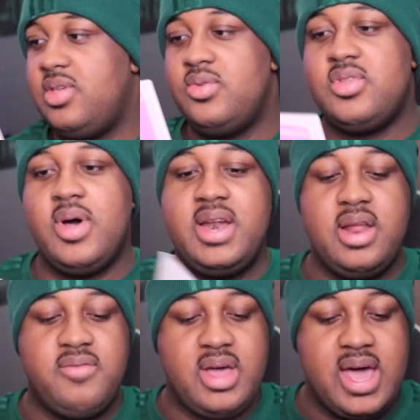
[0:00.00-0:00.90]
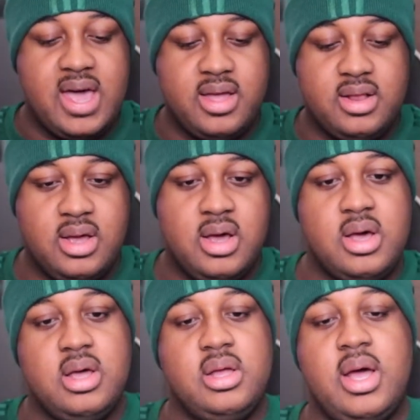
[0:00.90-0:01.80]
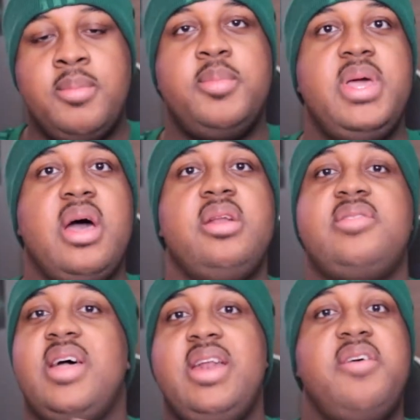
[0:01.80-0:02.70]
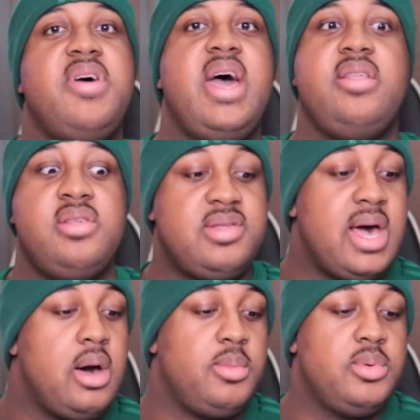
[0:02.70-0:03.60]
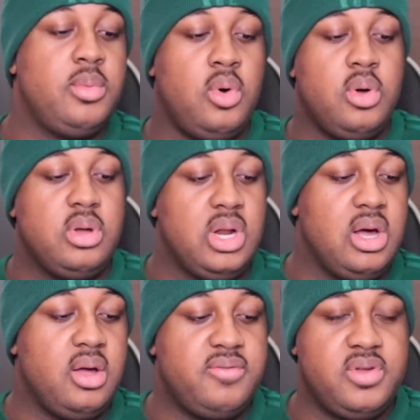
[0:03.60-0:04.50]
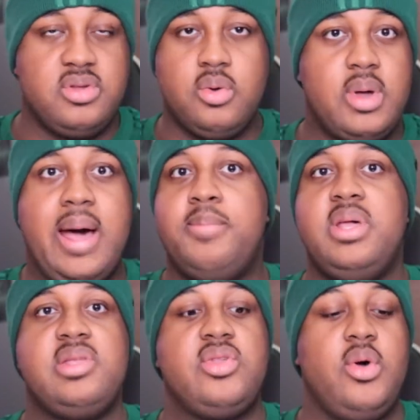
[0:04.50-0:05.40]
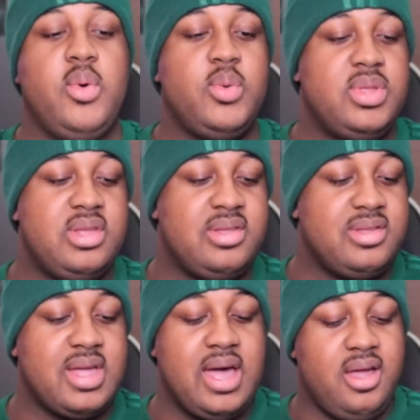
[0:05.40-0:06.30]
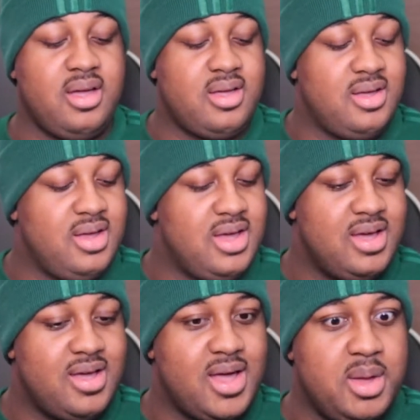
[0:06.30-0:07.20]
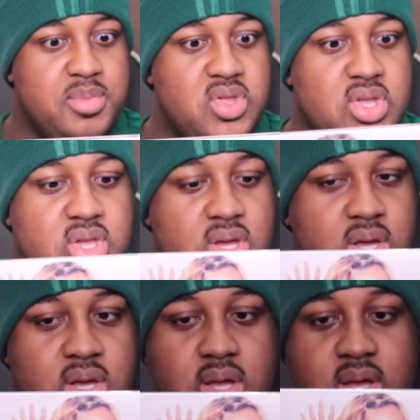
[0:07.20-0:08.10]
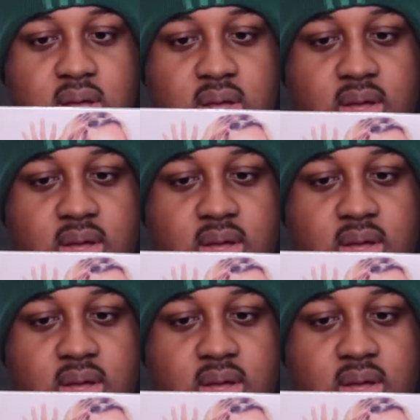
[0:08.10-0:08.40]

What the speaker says: So I never had, I'm gonna be honest, I never had this album on a physical copy, so this is like, I'm shook.